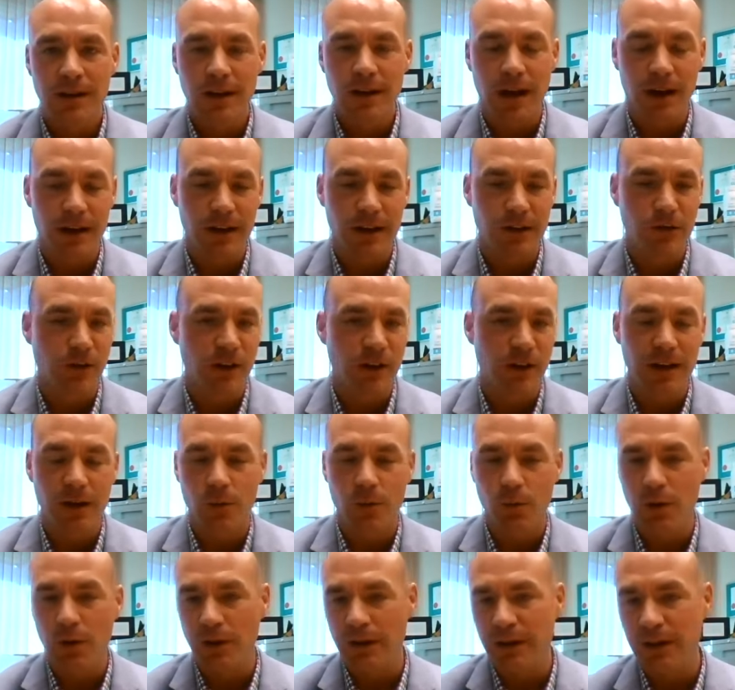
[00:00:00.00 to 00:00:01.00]
uh, ingredient
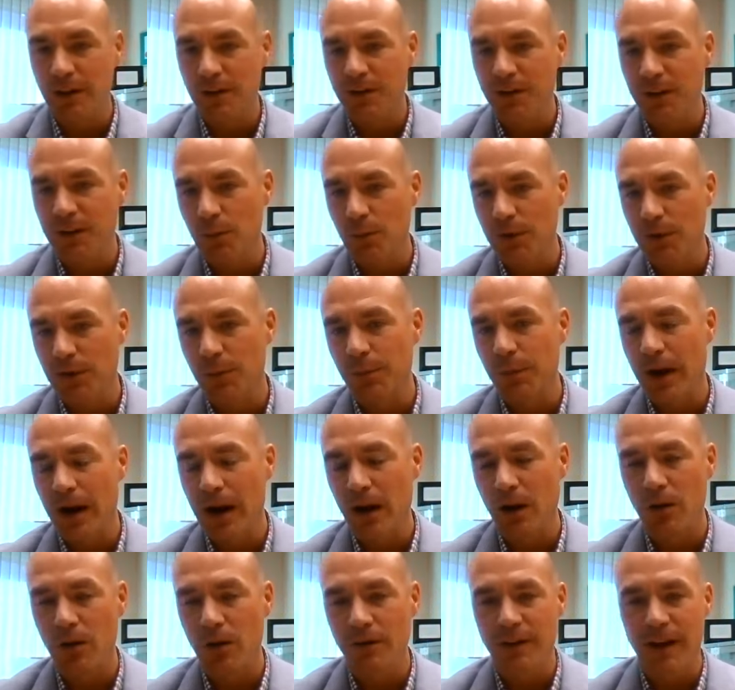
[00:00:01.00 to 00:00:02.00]
will interfere with the
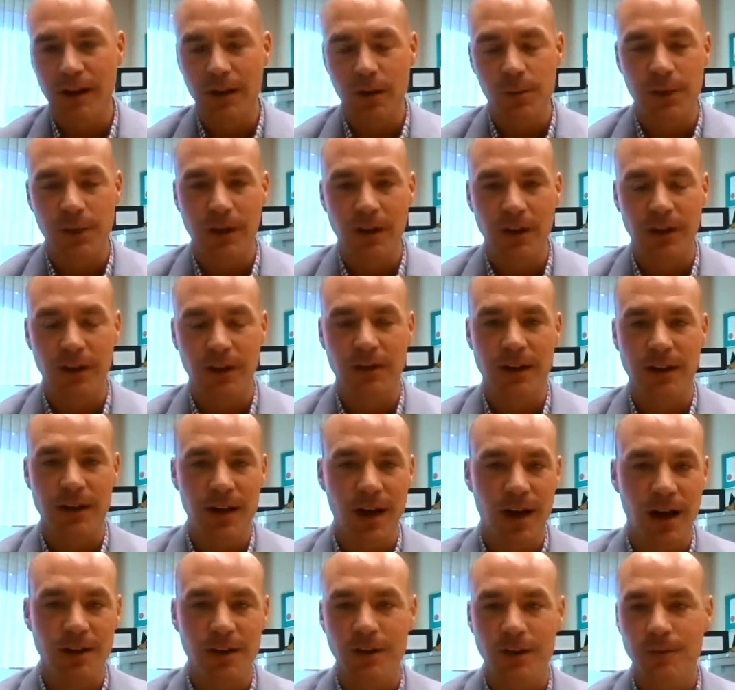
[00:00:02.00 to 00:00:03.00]
bioavailability of
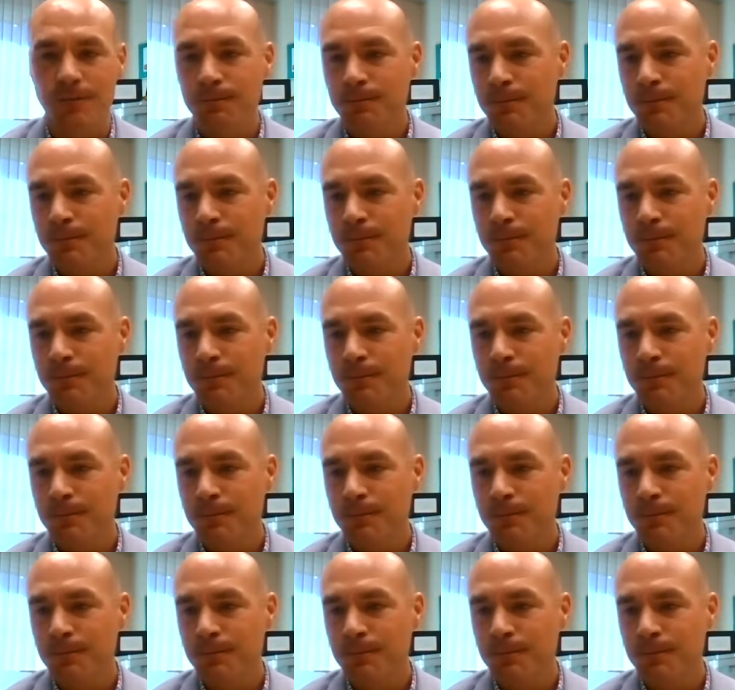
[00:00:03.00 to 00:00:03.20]
another.